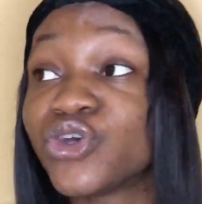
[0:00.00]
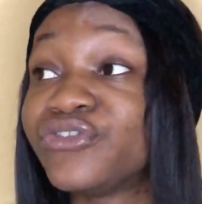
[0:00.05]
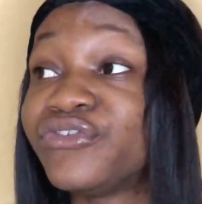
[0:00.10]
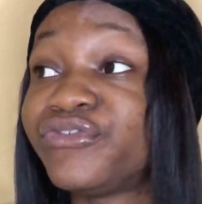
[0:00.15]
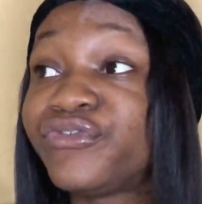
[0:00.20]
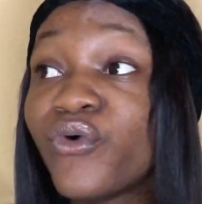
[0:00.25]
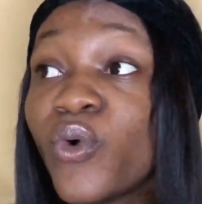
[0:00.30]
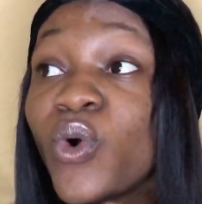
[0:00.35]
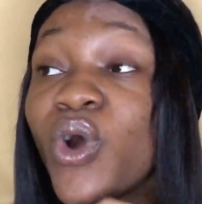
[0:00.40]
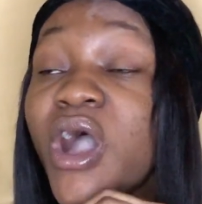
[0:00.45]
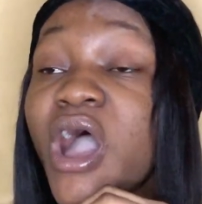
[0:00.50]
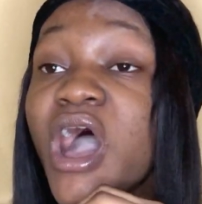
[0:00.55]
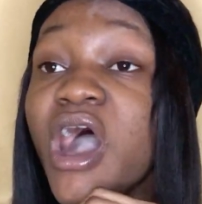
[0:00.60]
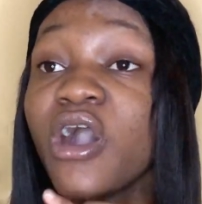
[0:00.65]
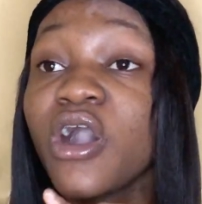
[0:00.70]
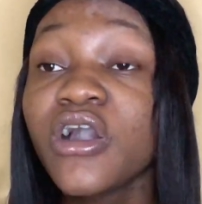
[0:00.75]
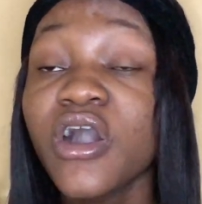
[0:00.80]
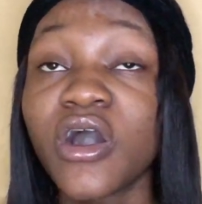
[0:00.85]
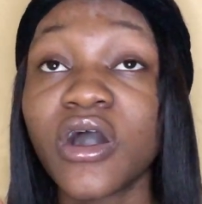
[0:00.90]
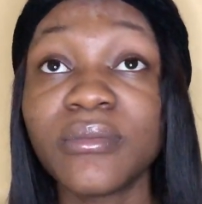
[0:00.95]
for
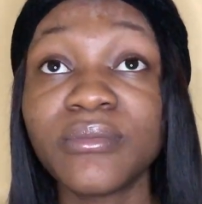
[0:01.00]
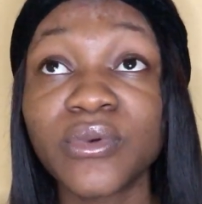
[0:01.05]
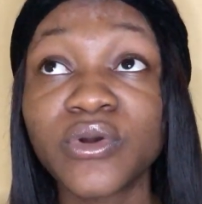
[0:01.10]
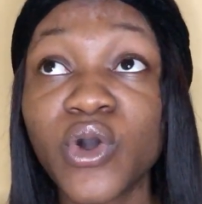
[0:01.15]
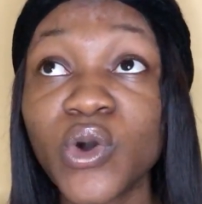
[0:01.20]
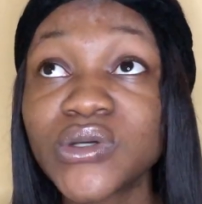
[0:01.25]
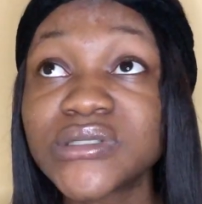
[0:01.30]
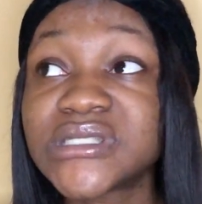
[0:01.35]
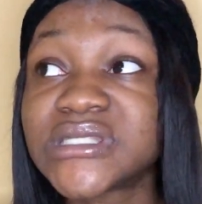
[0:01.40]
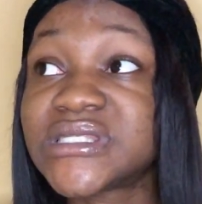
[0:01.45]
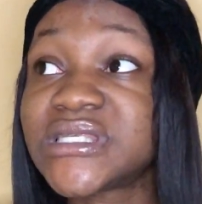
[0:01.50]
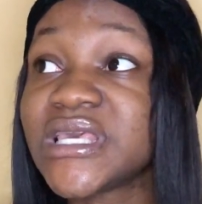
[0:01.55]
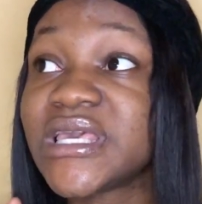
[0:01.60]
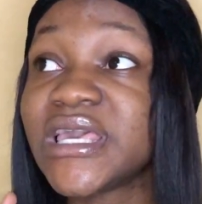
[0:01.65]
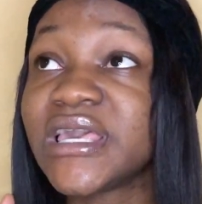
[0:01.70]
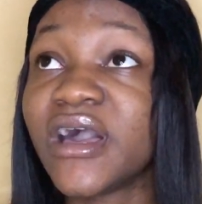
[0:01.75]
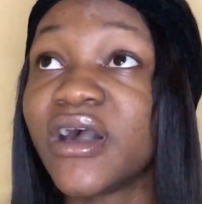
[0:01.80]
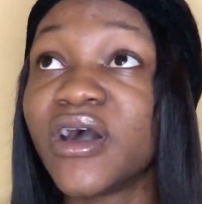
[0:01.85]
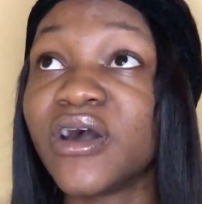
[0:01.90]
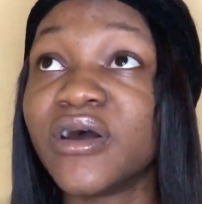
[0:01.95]

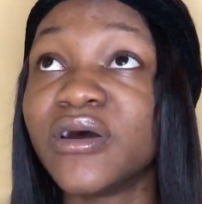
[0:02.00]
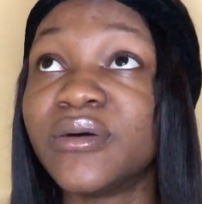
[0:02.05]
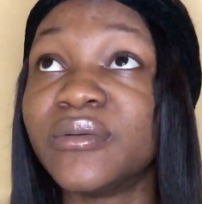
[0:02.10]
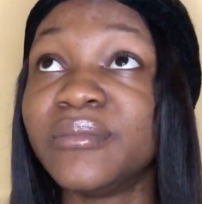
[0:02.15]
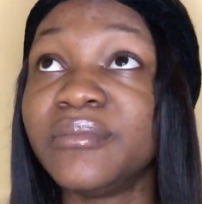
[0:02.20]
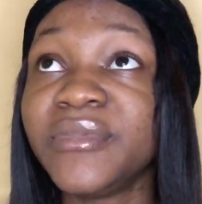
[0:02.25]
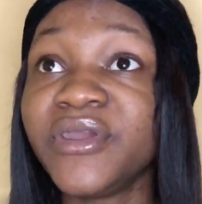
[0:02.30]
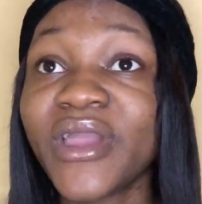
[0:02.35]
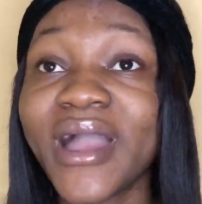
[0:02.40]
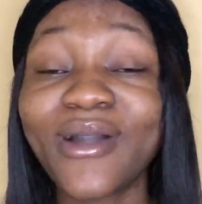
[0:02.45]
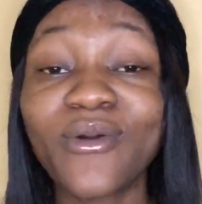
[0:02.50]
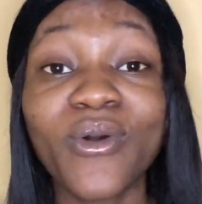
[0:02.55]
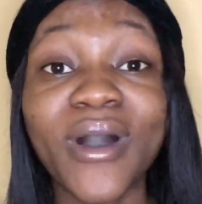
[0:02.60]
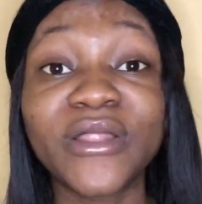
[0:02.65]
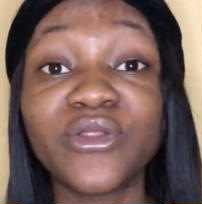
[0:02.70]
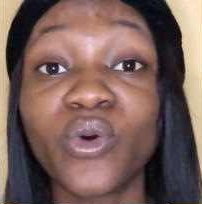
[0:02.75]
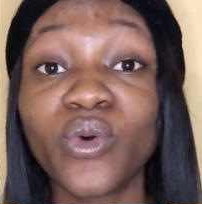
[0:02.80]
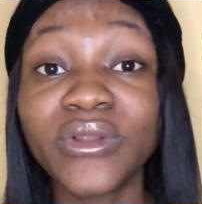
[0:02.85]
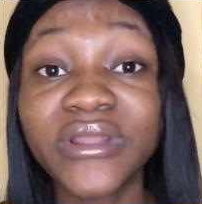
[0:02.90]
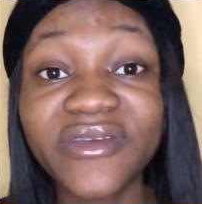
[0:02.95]
Kosi, Miracle,
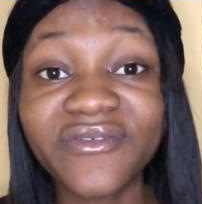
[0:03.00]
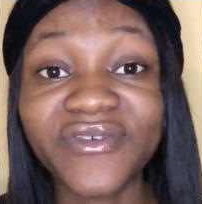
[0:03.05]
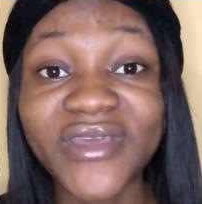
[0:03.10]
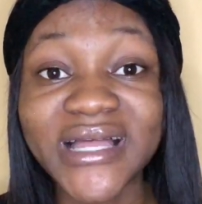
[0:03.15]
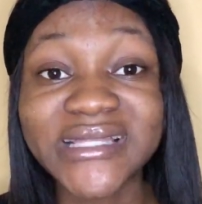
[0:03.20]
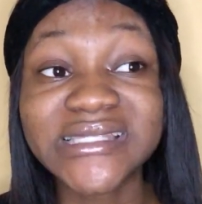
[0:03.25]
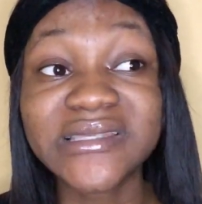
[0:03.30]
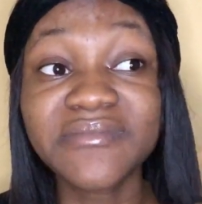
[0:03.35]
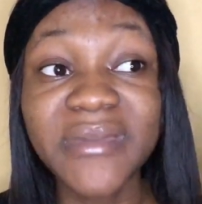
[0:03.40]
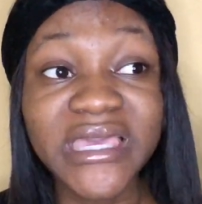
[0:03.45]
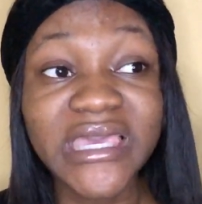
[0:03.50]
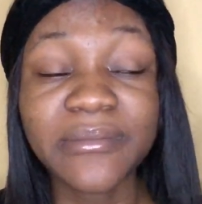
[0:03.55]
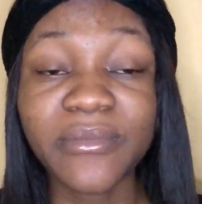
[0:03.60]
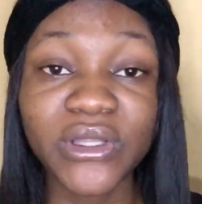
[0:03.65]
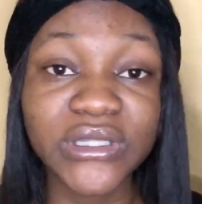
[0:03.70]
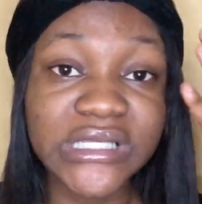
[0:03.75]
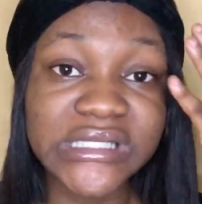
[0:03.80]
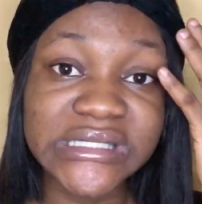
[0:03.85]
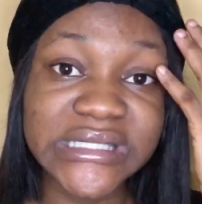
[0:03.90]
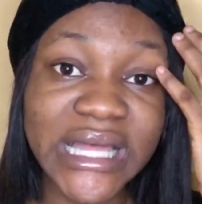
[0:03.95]
and Olivia to make him
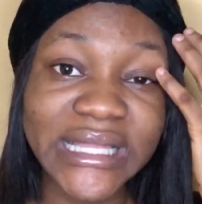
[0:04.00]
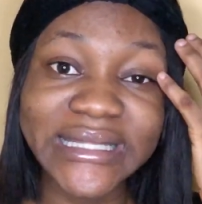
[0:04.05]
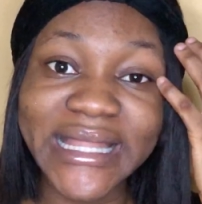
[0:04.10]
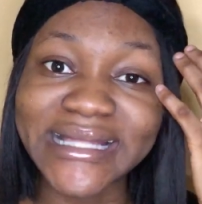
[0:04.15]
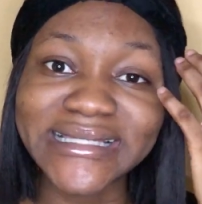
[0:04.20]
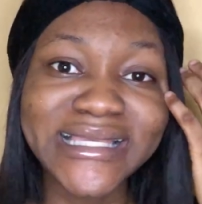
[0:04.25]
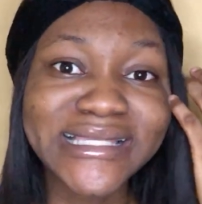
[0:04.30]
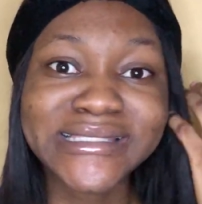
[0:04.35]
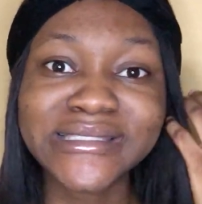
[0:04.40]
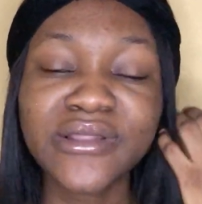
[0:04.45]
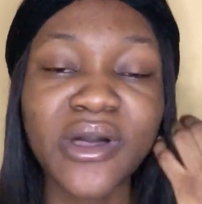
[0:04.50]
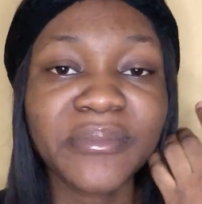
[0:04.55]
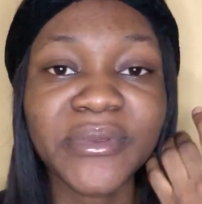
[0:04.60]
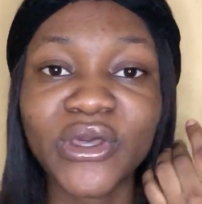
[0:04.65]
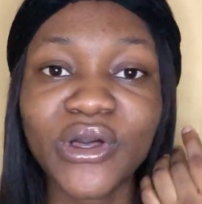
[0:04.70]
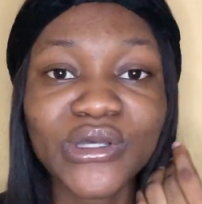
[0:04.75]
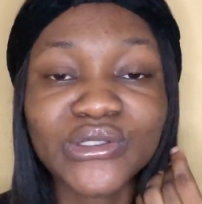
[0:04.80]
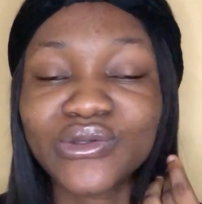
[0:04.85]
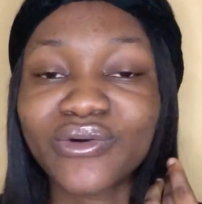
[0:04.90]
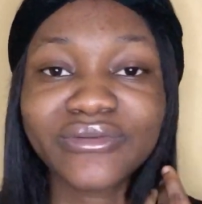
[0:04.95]
understand that it's not
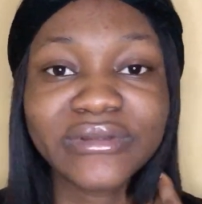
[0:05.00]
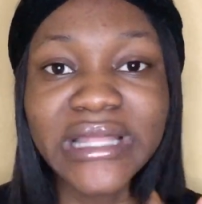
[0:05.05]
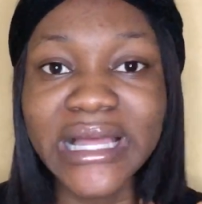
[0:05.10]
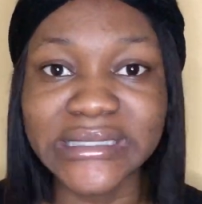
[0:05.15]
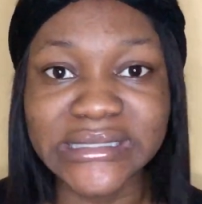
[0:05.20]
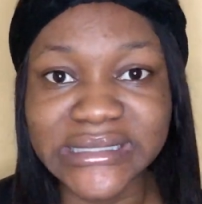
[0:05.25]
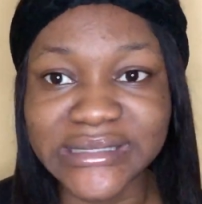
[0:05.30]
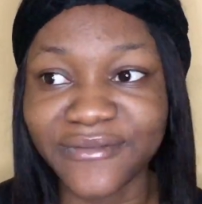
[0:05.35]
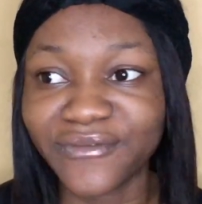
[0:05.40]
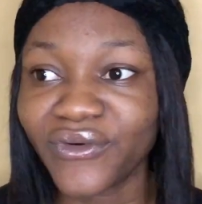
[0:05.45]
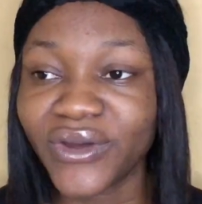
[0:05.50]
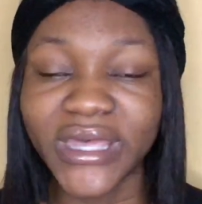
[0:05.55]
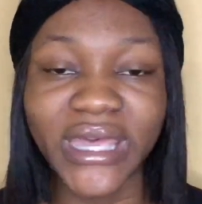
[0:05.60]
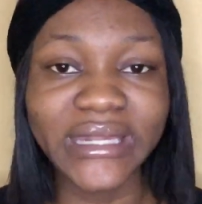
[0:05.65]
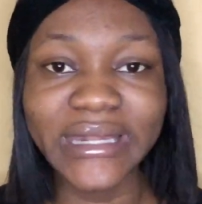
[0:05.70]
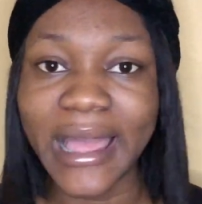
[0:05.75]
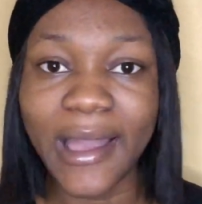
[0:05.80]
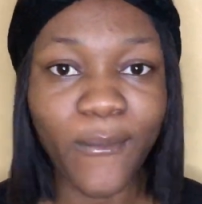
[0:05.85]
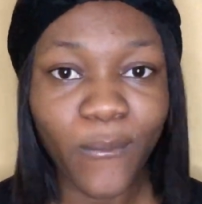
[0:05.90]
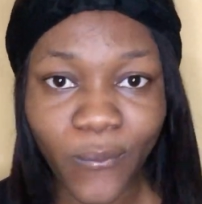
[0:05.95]
because of Tati.
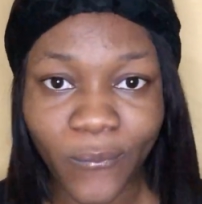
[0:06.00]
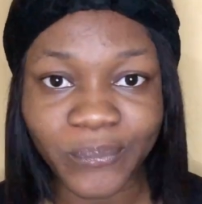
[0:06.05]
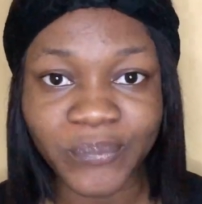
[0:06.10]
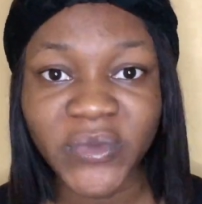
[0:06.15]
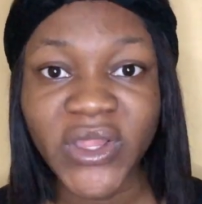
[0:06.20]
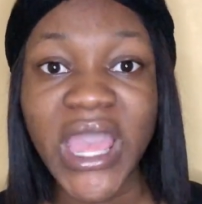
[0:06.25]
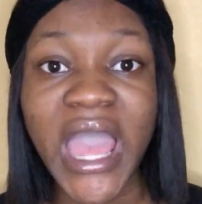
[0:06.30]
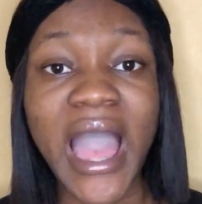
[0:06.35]
Forget that one.